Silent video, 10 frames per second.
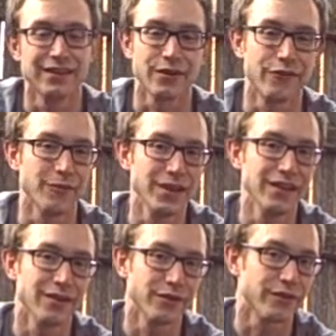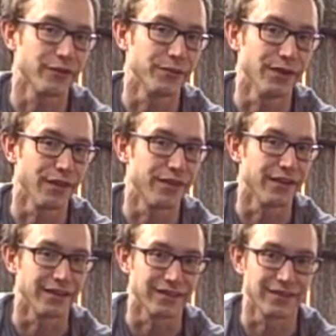So for me, those are the real
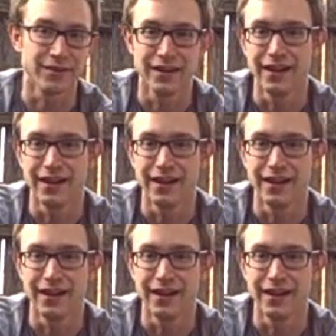things.